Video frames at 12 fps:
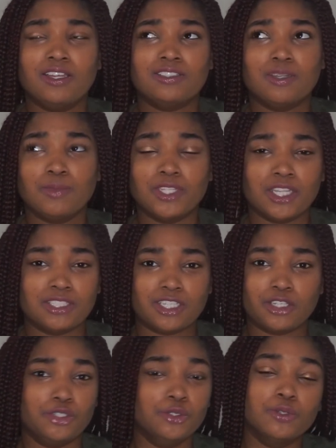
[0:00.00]
something that's
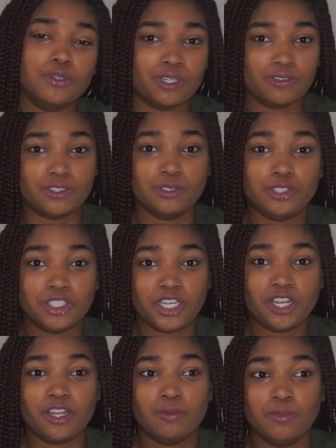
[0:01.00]
like new or
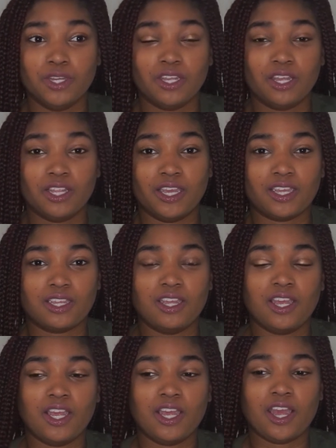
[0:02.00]
revolutionary, but like
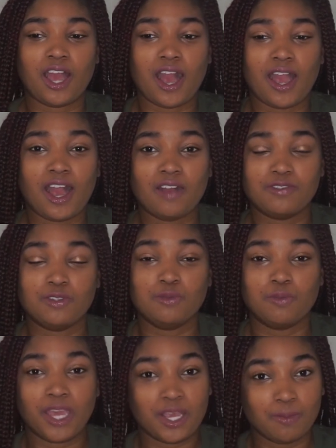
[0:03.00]
I have
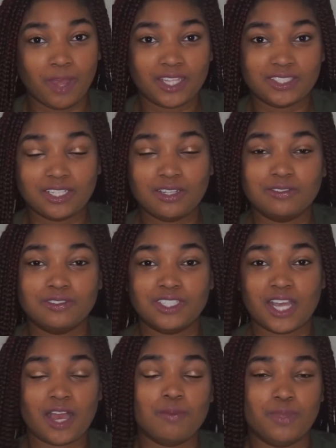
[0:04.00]
to make myself
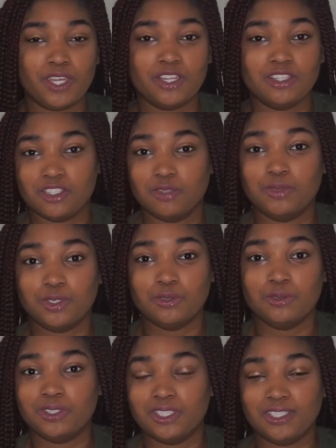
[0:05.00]
not be in gym
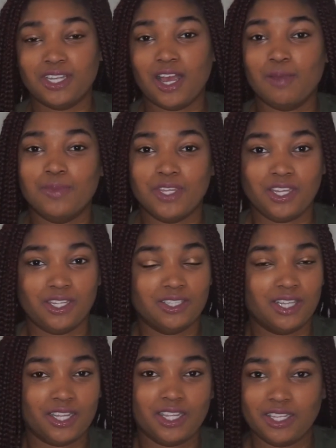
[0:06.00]
shoes and not be
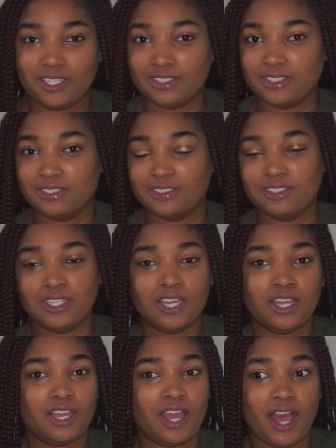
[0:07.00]
in leggings.
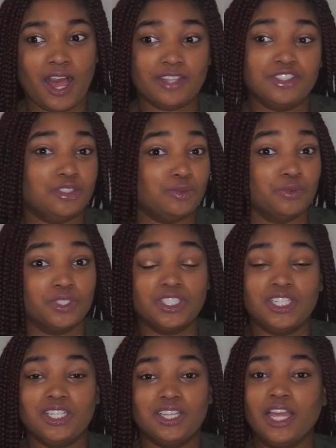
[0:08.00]
I just
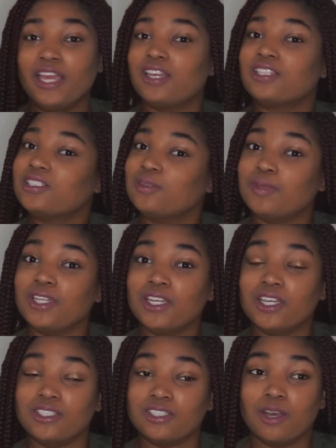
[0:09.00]
really like to
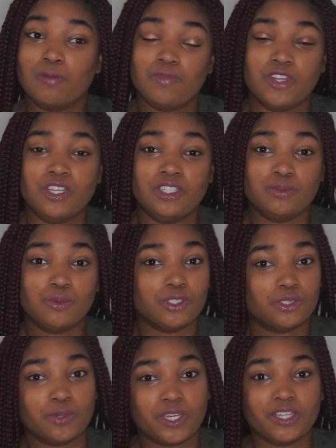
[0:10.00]
be in comfy
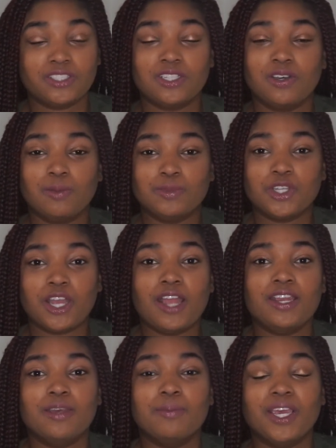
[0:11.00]
sportswear, so I'm
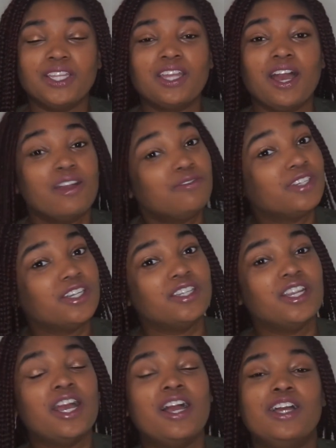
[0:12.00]
trying to make the
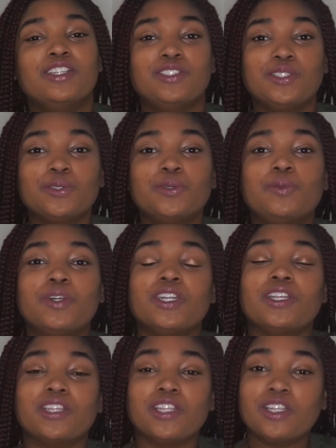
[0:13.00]
effort to put
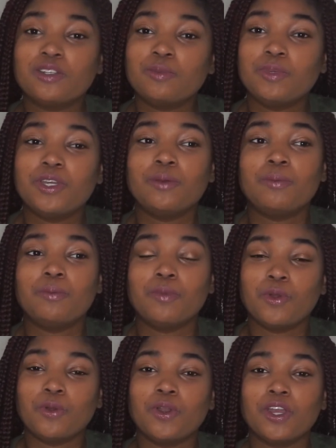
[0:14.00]
a little bit
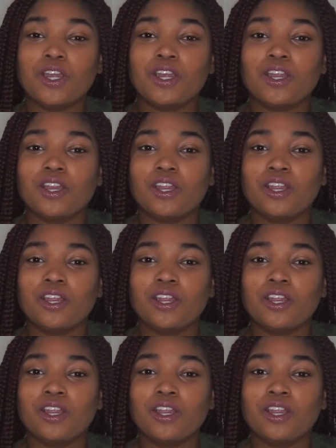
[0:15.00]
more